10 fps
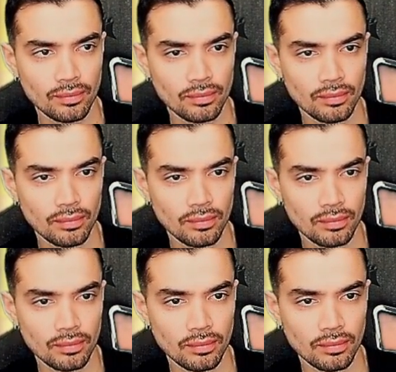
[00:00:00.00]

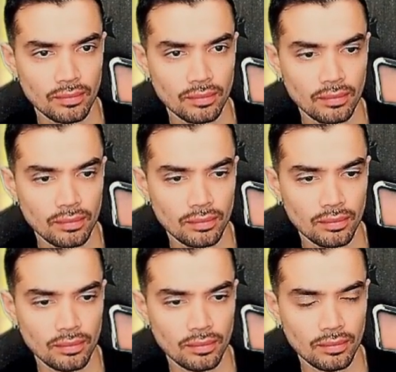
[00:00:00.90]

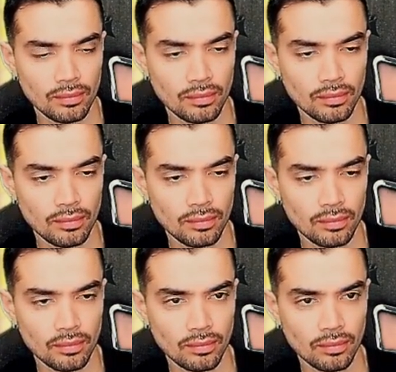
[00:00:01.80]

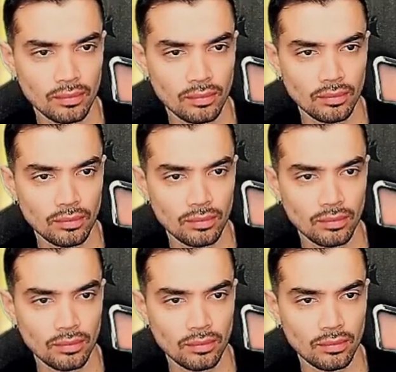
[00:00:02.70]

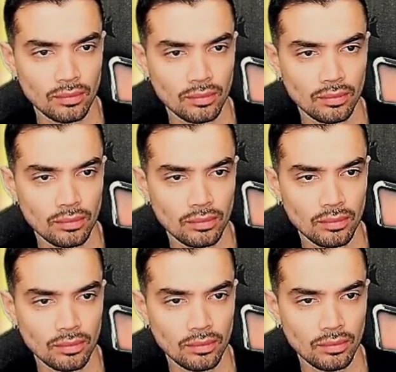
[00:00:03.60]

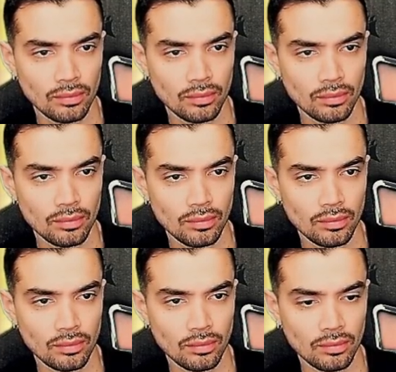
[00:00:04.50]

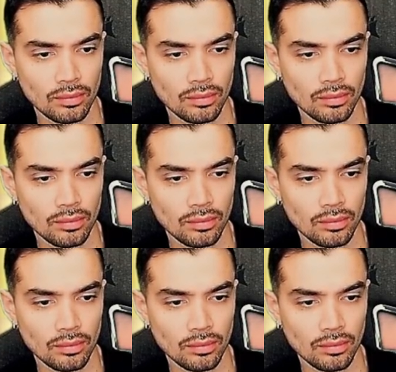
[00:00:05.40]
(no one is talking)